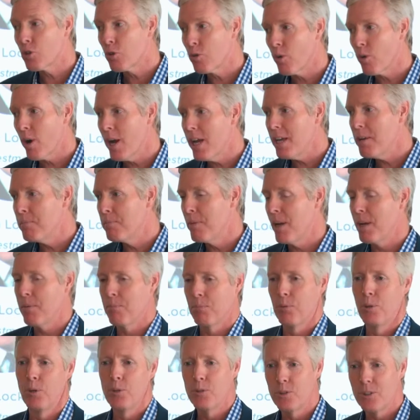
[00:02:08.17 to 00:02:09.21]
trade
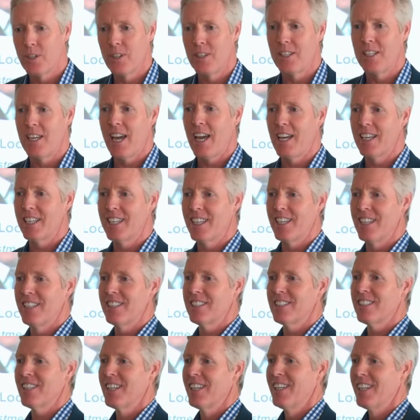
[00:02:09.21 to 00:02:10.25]
Babe Ruth to the
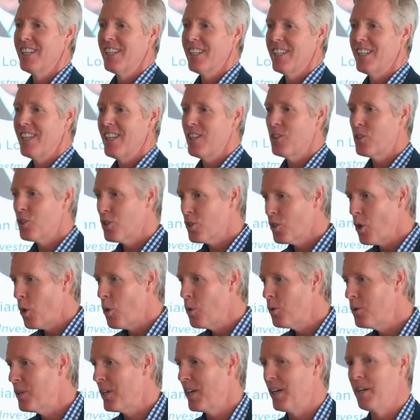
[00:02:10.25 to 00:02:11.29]
Yankees, they
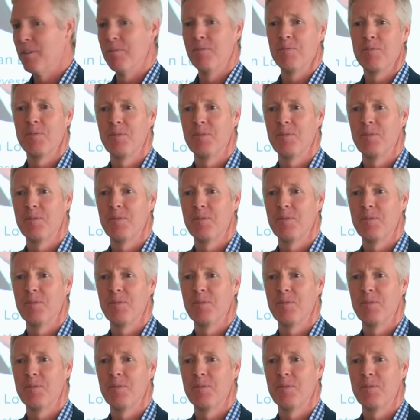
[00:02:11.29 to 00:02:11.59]
sold him.